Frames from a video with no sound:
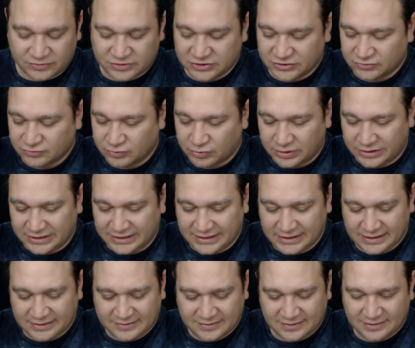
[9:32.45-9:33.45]
which is really
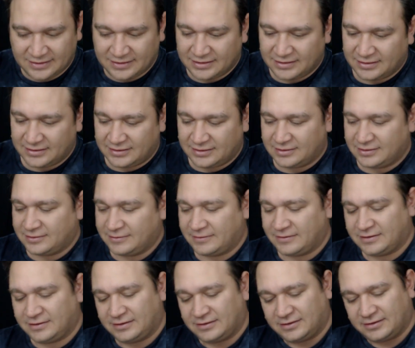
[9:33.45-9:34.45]
neat.
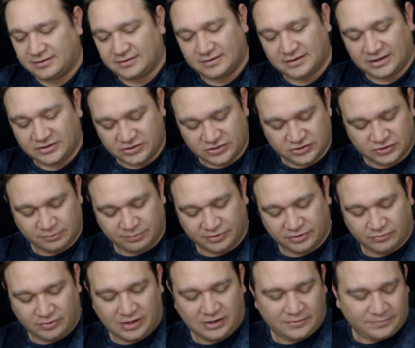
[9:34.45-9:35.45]
That should do
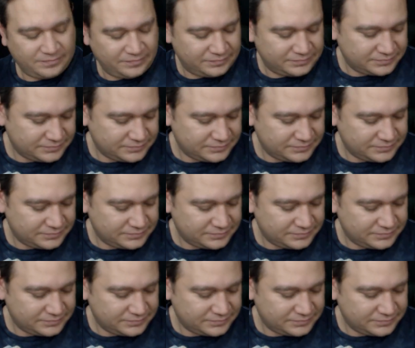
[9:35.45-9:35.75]
pretty well.